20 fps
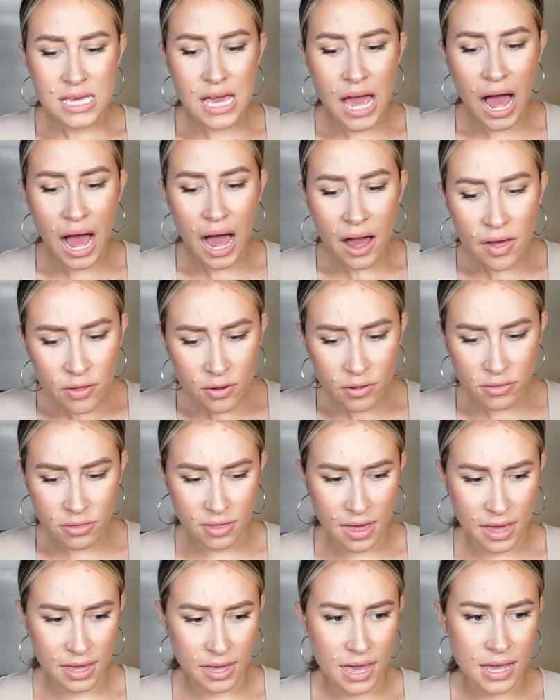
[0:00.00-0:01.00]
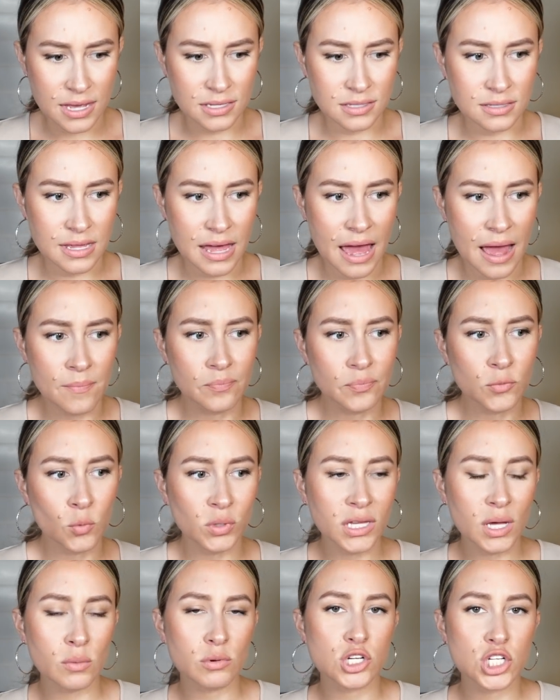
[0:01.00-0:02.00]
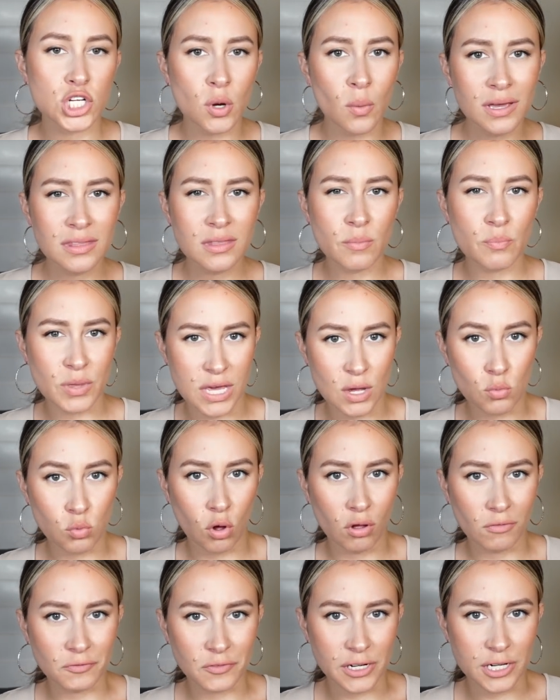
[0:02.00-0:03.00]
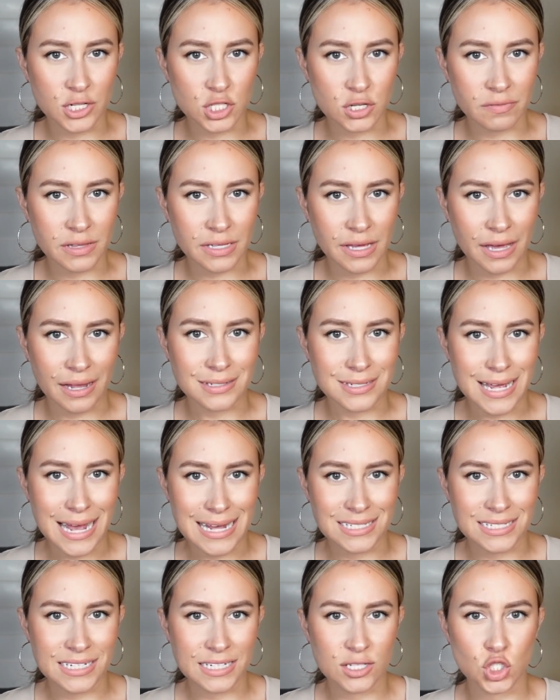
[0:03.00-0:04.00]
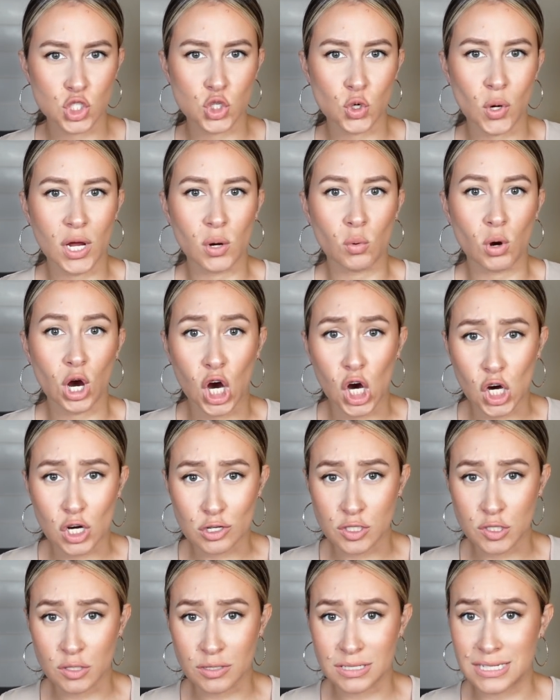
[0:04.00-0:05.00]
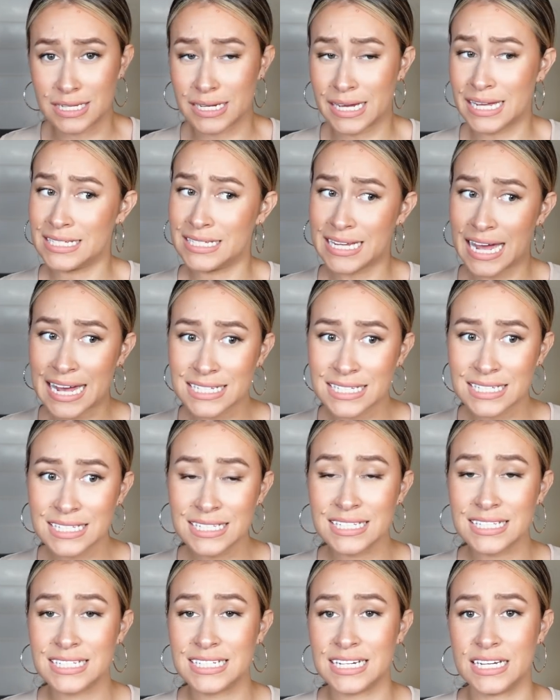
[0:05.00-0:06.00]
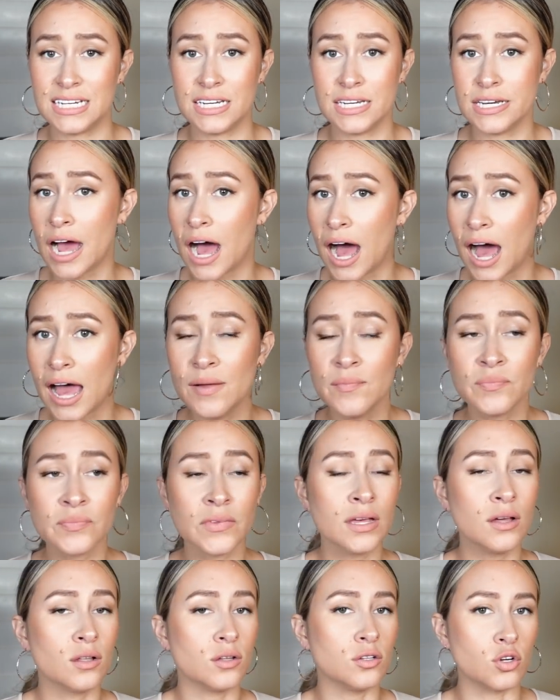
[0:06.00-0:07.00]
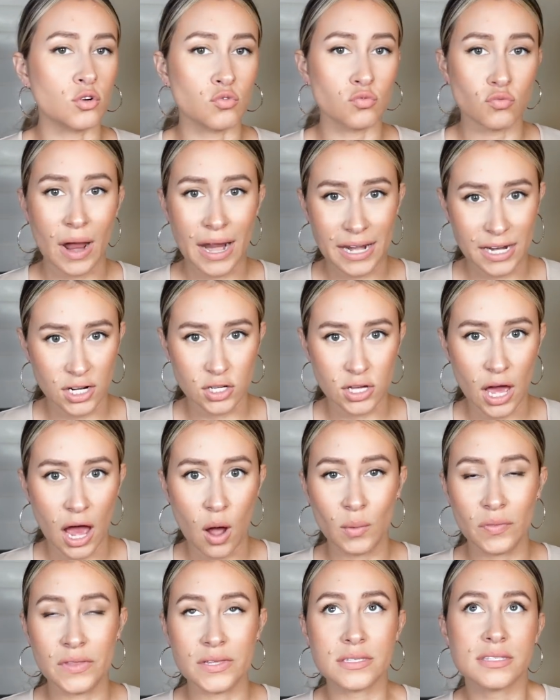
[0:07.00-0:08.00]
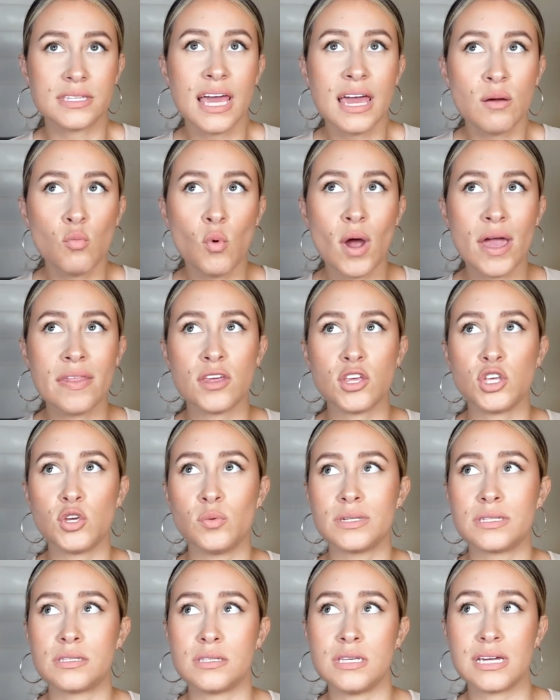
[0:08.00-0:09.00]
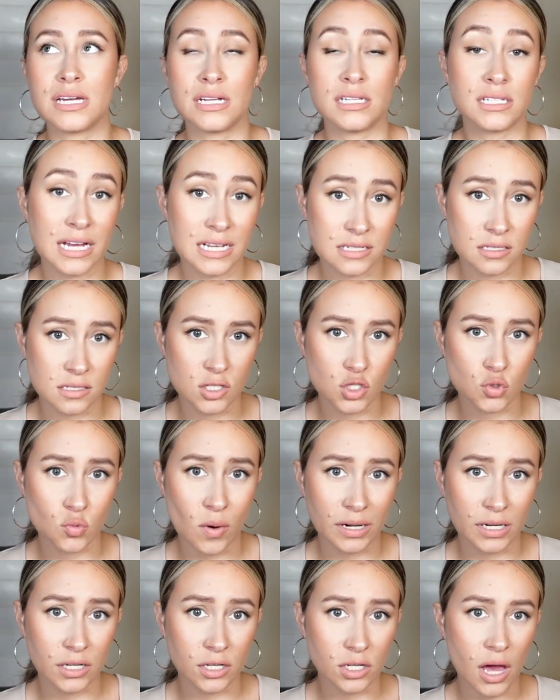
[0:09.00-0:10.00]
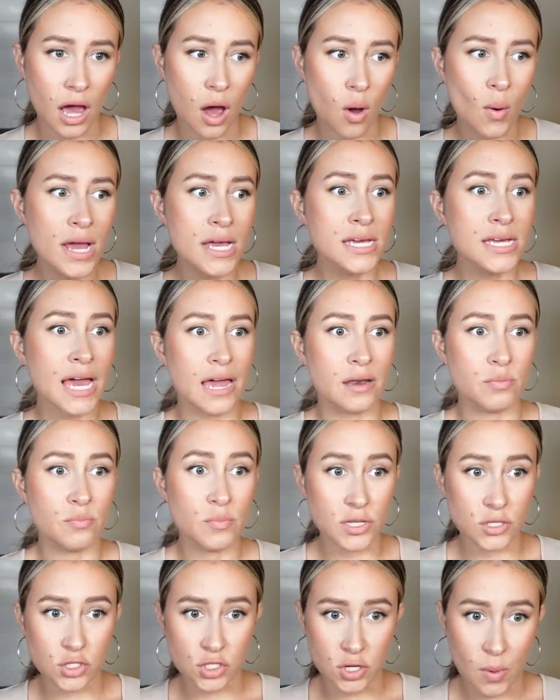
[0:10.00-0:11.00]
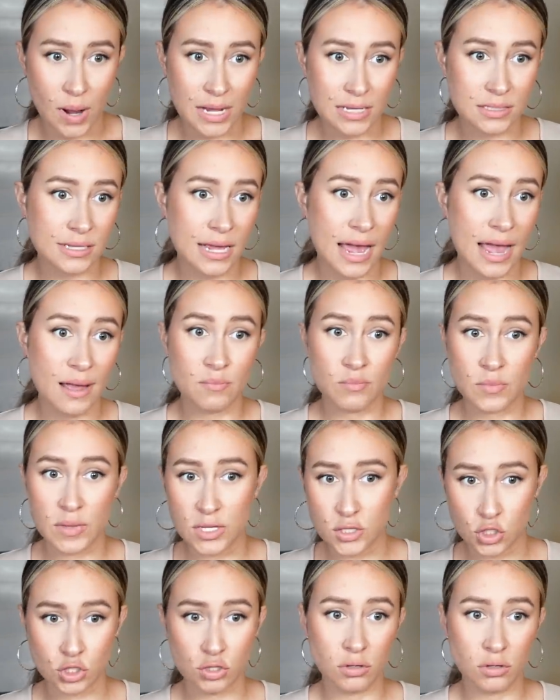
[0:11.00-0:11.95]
The other thing is that when they were showing the B-roll footage of the contestants during rehearsals, the contestants did not look ready to go in the same way that you would see contestants ready to go at Miss USA, Miss